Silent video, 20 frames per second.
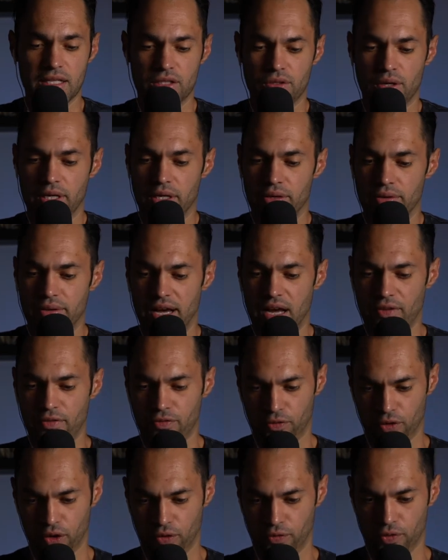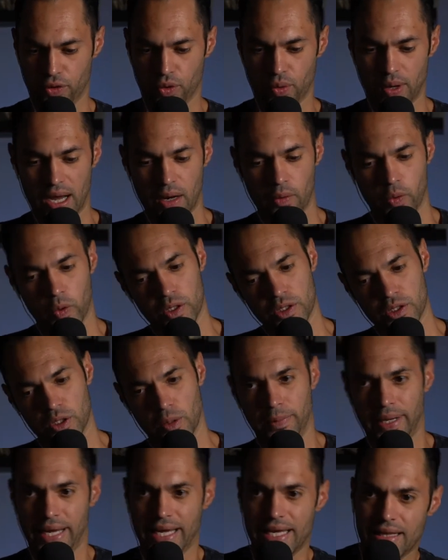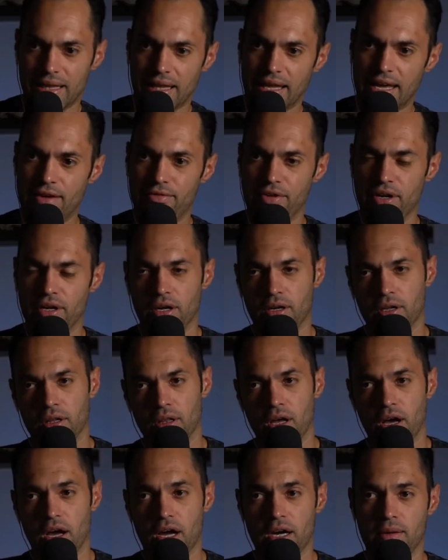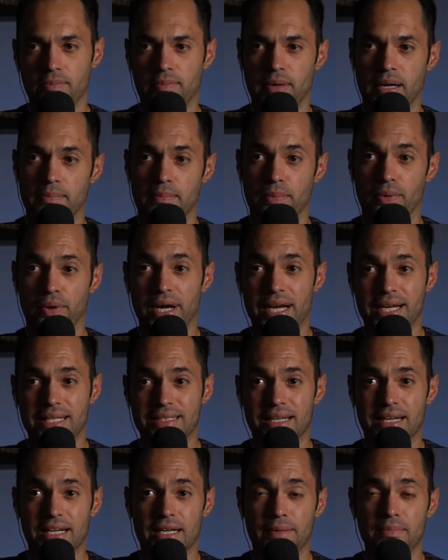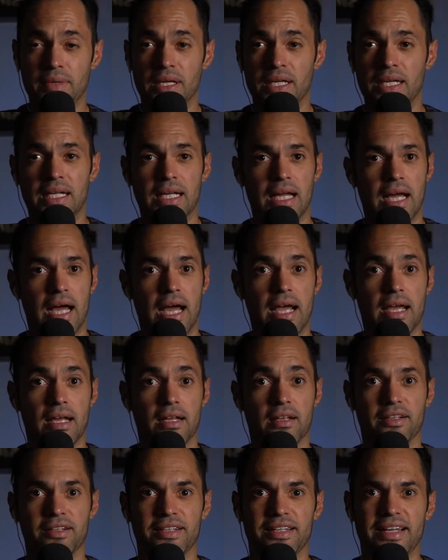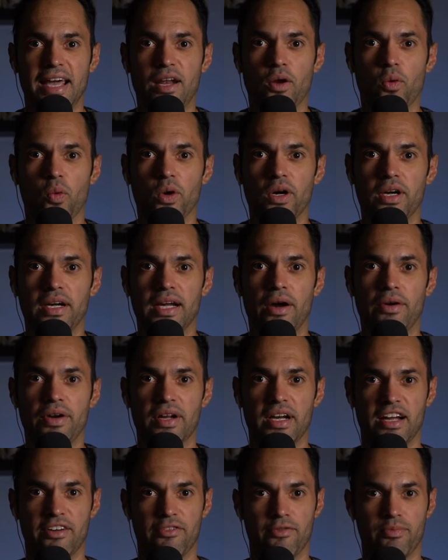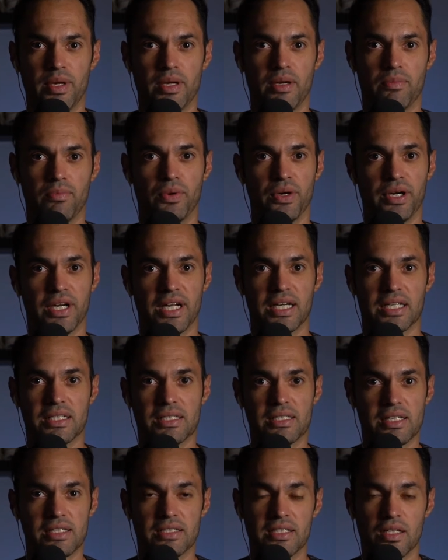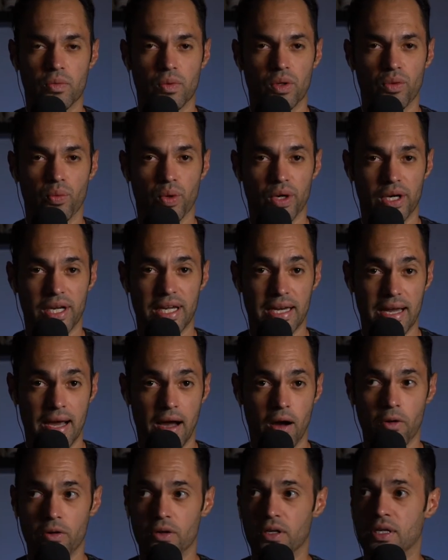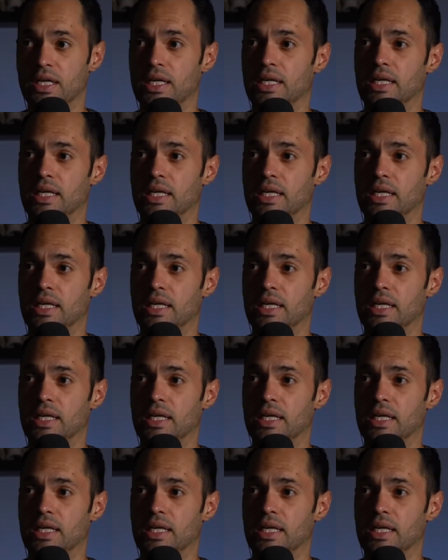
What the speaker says: so I do that for a few hours. So by 11 o'clock, my break time, I get a workout in. I've been pretty consistent with working out,